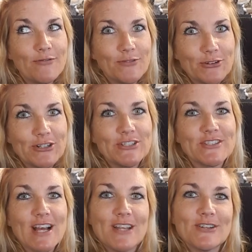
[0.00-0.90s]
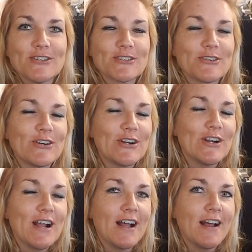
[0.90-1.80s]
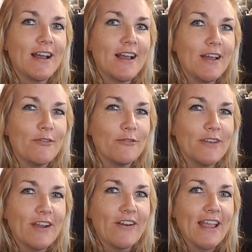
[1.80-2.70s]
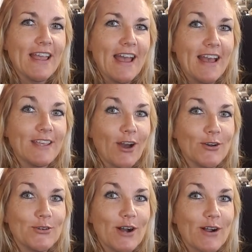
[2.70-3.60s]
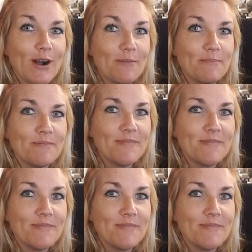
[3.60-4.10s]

Florence_VRA@yahoo.com.